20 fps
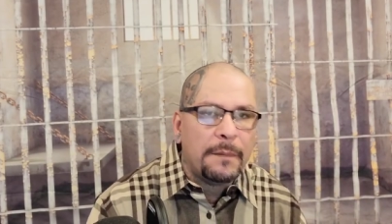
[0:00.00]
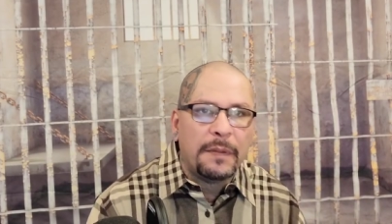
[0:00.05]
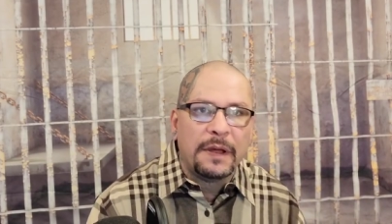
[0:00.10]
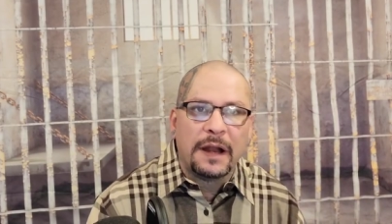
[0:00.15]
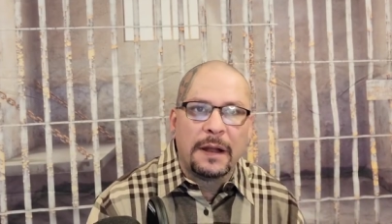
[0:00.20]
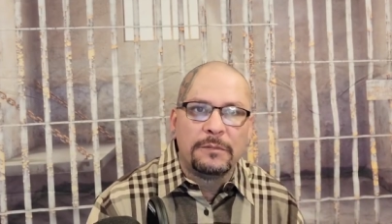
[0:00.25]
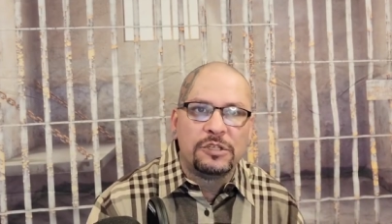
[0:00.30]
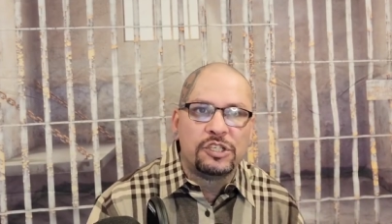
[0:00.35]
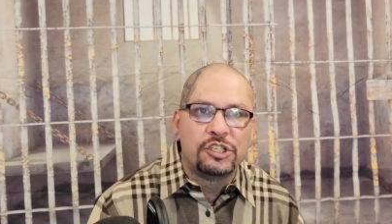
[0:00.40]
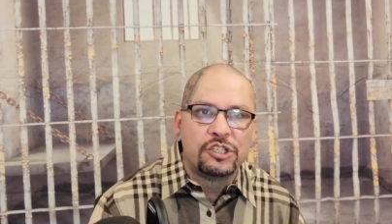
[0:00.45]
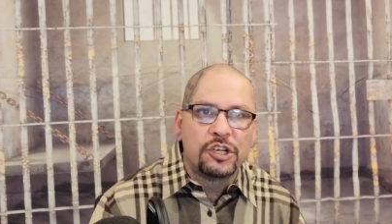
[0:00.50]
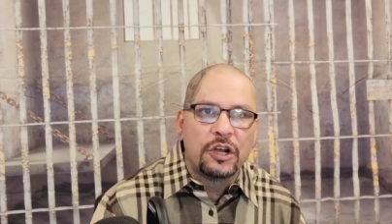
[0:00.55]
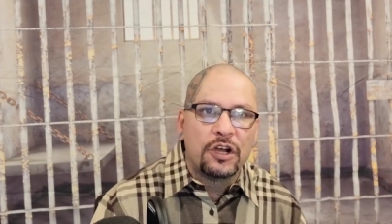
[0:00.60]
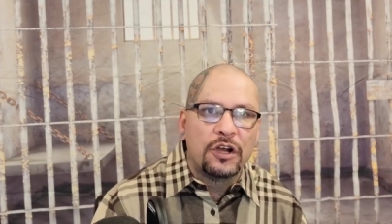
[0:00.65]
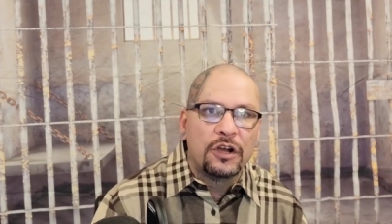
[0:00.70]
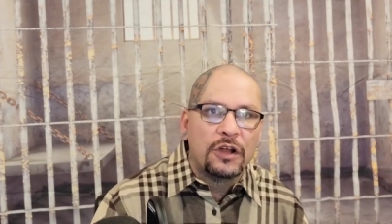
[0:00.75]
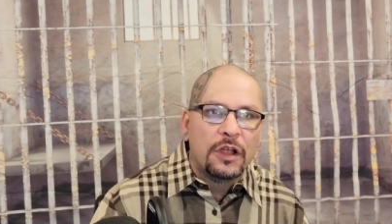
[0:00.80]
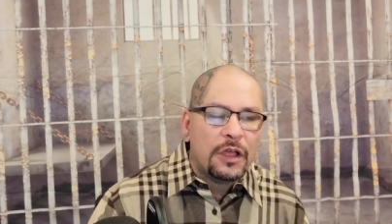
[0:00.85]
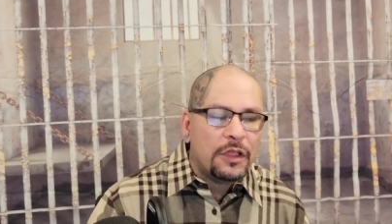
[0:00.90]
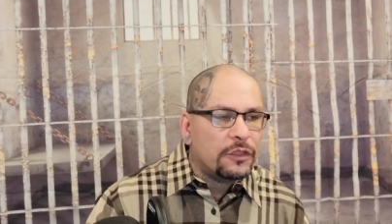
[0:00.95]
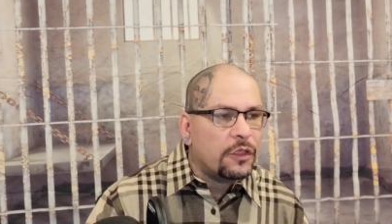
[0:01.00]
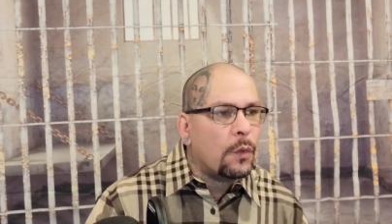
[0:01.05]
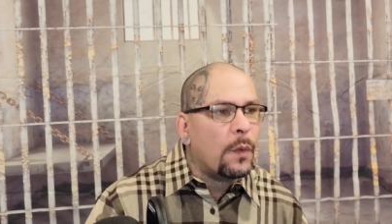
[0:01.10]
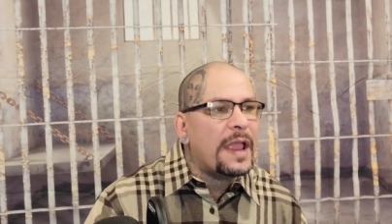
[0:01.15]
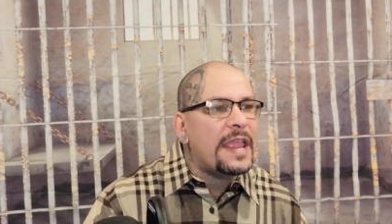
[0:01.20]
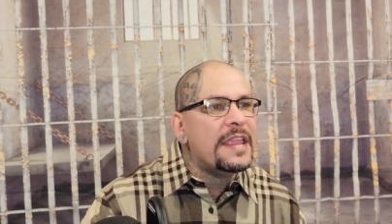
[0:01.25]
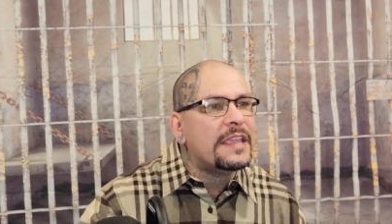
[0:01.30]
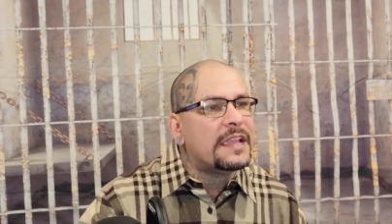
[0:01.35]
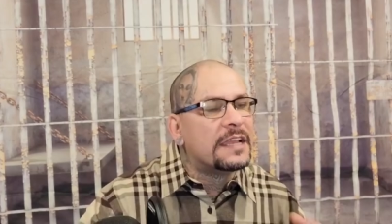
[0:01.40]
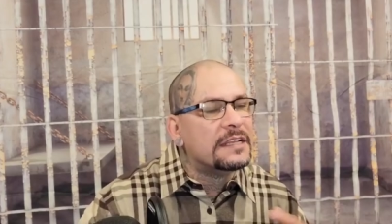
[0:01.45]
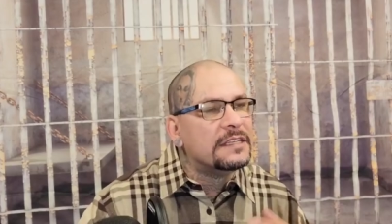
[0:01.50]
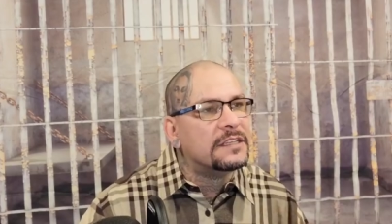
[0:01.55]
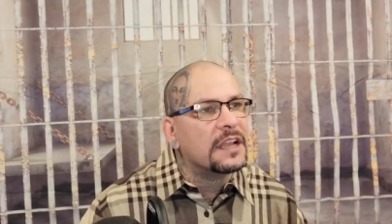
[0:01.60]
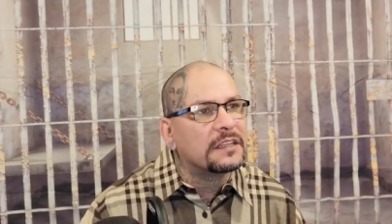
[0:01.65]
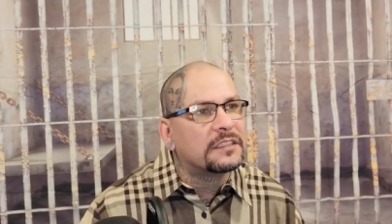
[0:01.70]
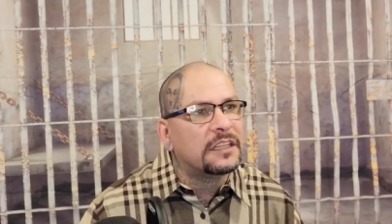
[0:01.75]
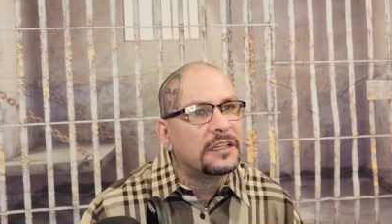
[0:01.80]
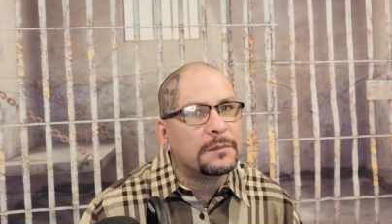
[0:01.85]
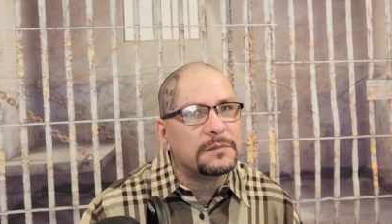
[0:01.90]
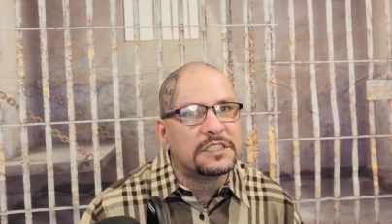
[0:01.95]
But I'm sure the way he
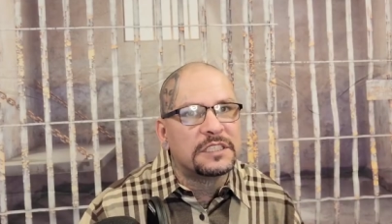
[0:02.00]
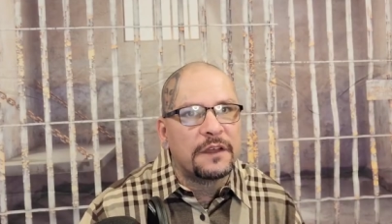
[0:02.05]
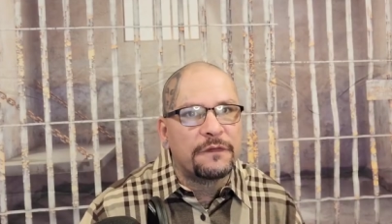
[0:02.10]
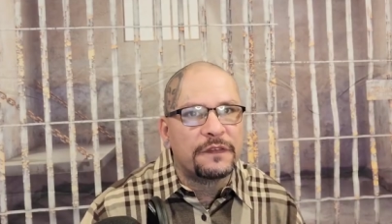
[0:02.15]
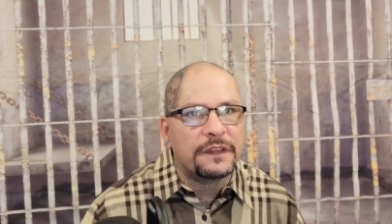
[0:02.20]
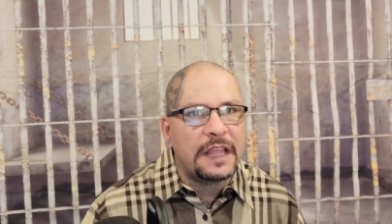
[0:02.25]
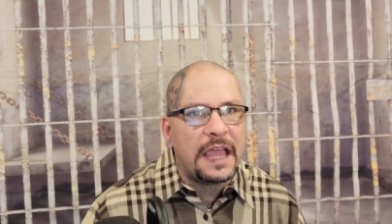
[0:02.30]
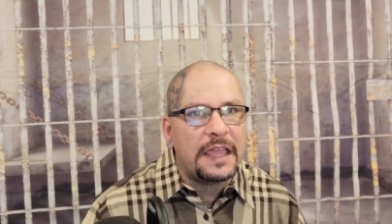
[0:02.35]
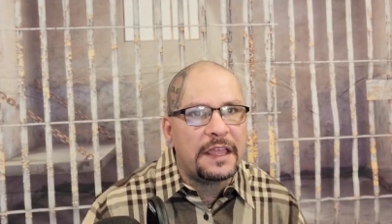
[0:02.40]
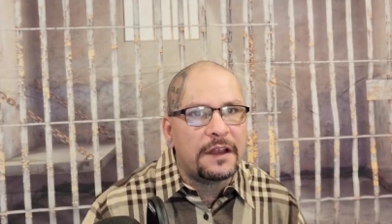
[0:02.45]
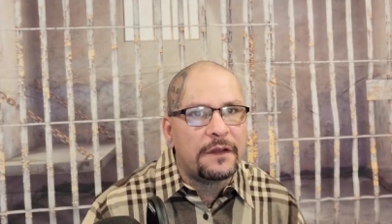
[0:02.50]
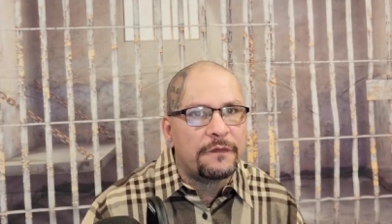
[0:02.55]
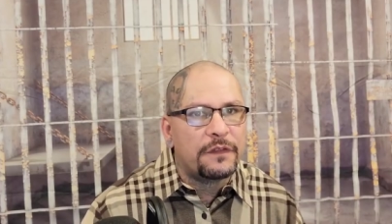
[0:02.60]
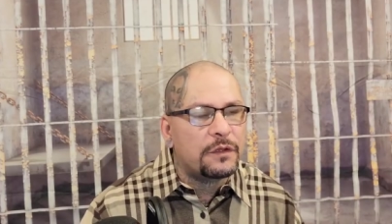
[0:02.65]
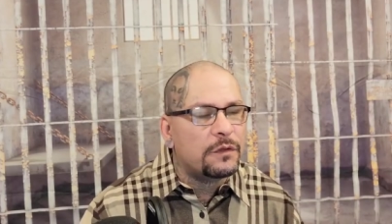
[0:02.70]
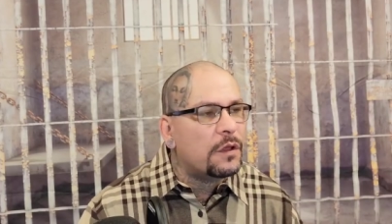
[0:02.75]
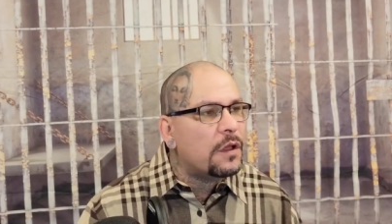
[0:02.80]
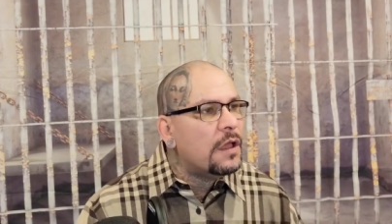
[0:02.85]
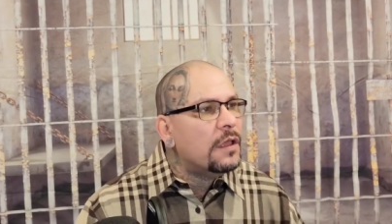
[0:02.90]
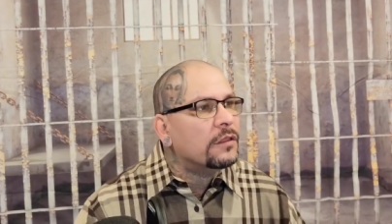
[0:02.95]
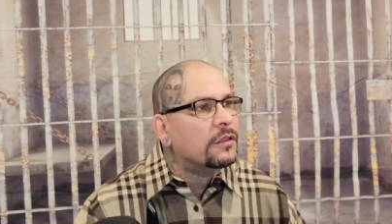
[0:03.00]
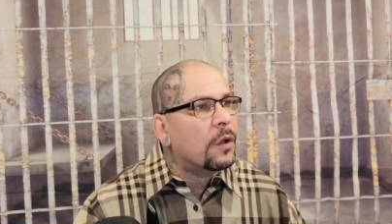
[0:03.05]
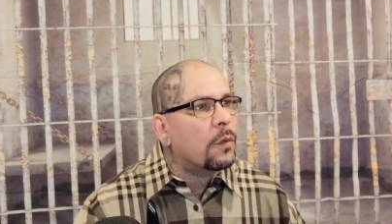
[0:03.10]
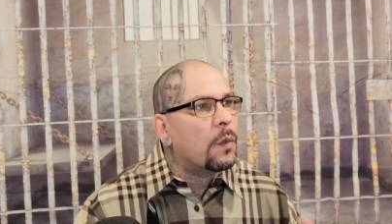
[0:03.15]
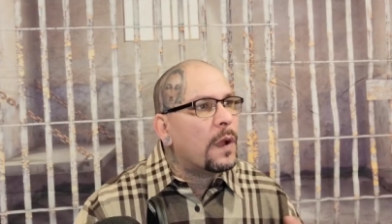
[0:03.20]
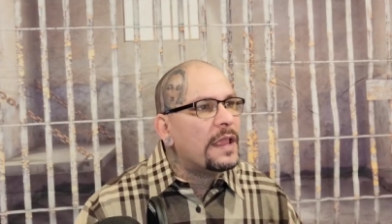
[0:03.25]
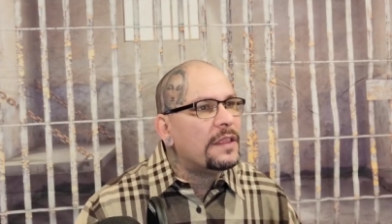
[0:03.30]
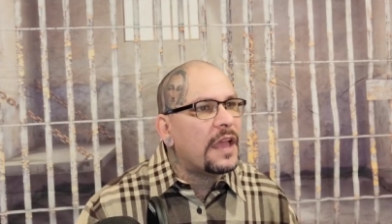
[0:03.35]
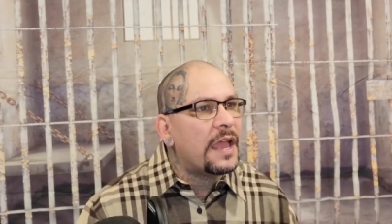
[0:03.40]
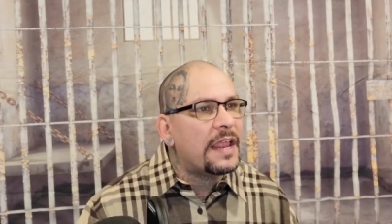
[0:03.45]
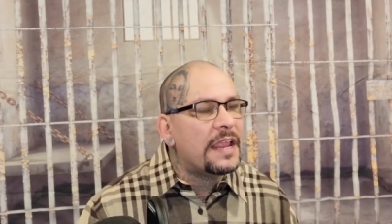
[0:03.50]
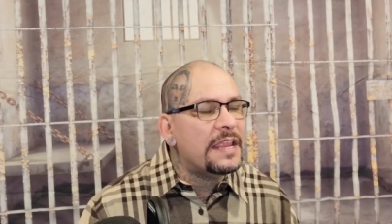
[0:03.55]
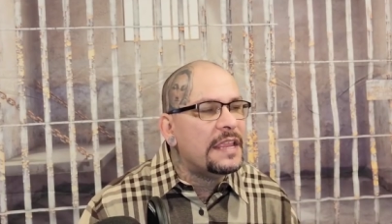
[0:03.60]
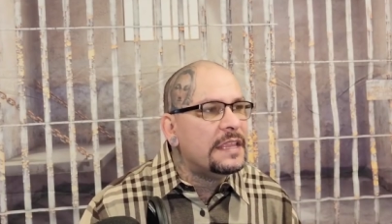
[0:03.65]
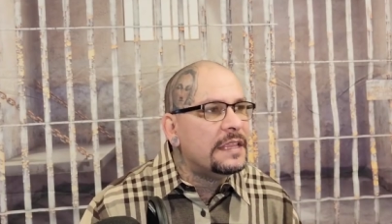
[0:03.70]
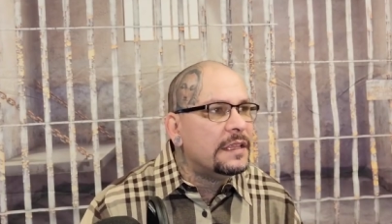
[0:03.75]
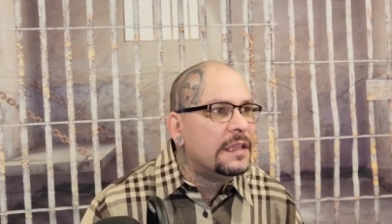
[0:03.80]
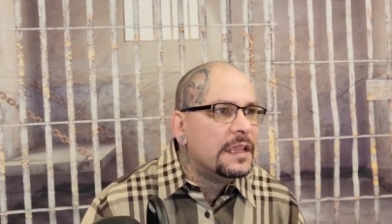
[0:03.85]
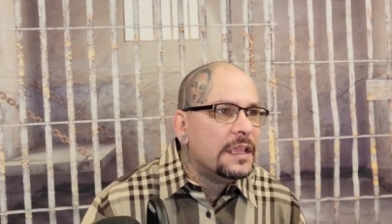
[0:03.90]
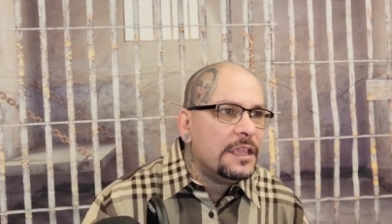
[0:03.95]
conducted himself in that interview, the way that
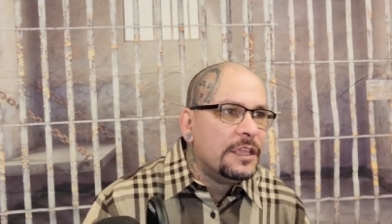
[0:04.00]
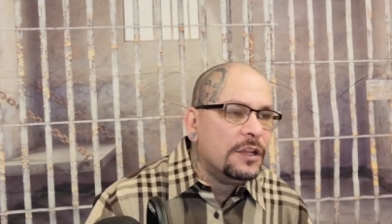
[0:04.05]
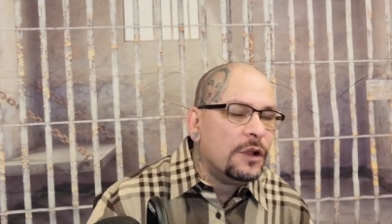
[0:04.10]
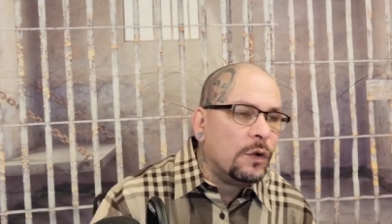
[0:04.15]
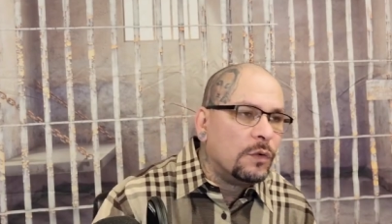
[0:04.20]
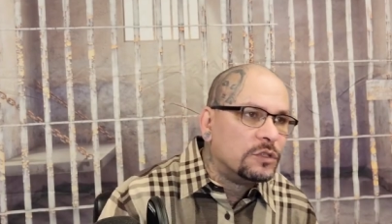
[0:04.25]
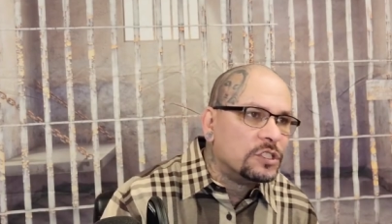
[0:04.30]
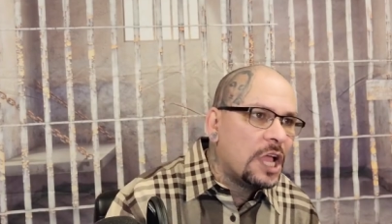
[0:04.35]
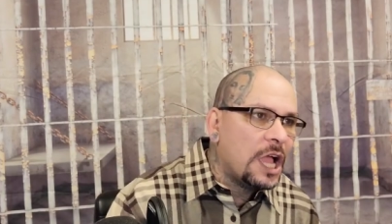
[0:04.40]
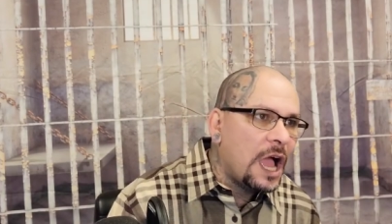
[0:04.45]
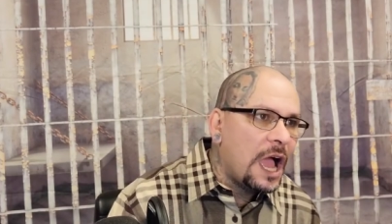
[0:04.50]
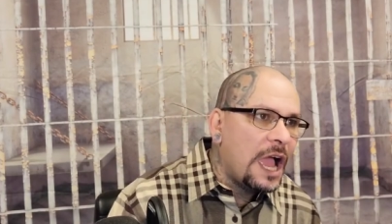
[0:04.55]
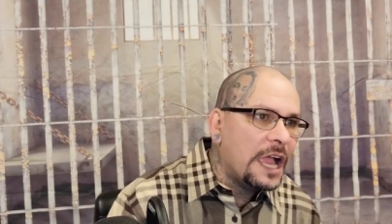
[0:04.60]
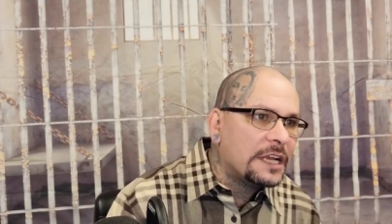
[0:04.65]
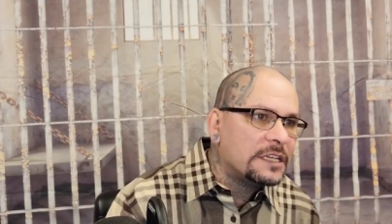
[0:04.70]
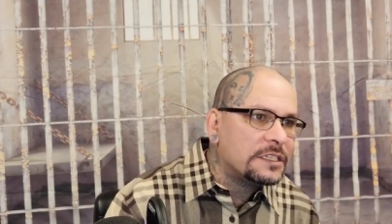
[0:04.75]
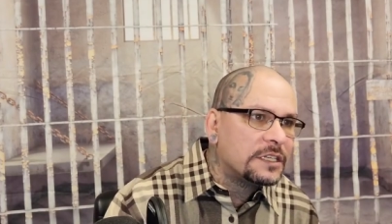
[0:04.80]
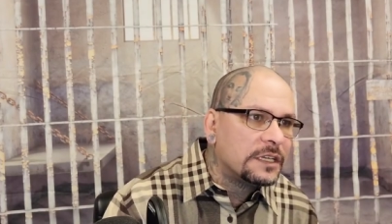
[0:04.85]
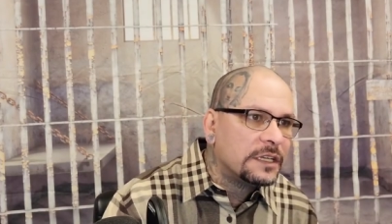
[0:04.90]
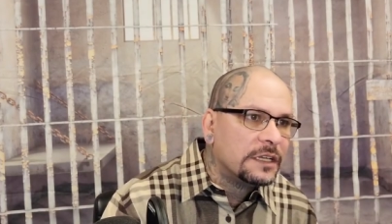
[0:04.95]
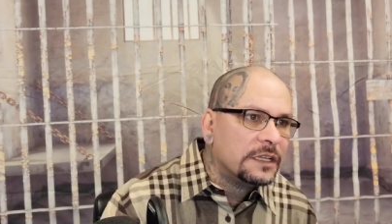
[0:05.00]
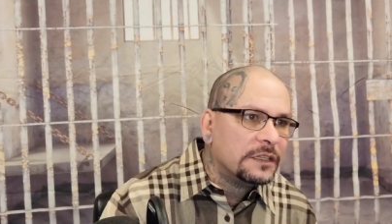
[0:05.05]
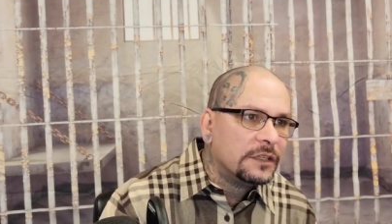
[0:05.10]
he, you know, talked,